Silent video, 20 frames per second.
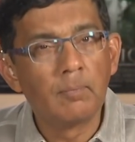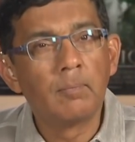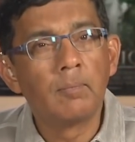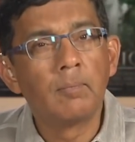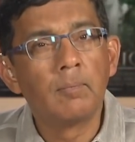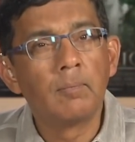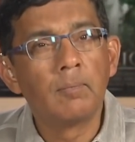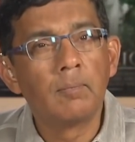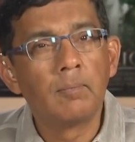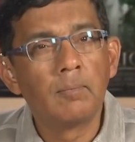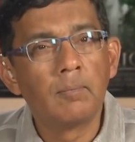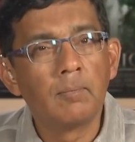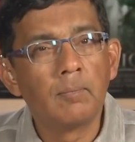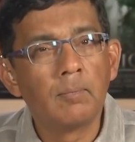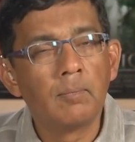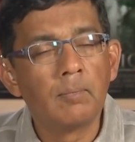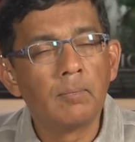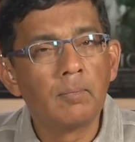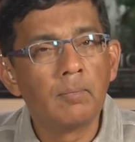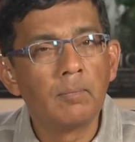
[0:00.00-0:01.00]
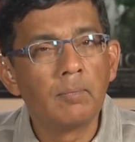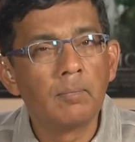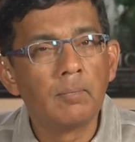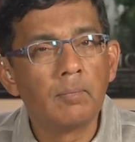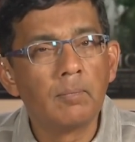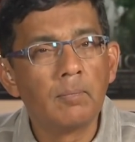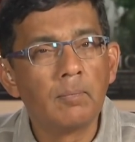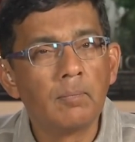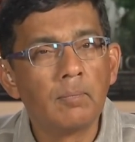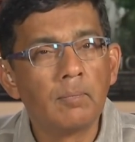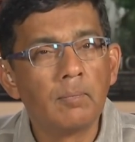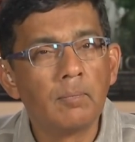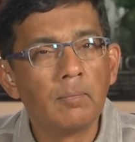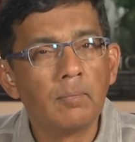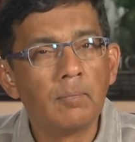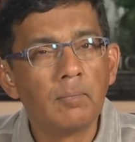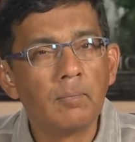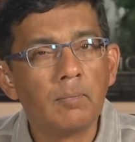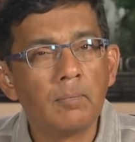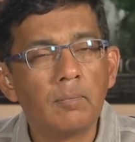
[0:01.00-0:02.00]

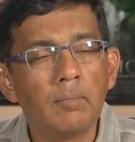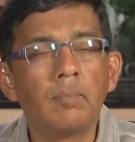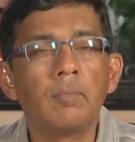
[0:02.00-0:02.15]
This person isn't speaking.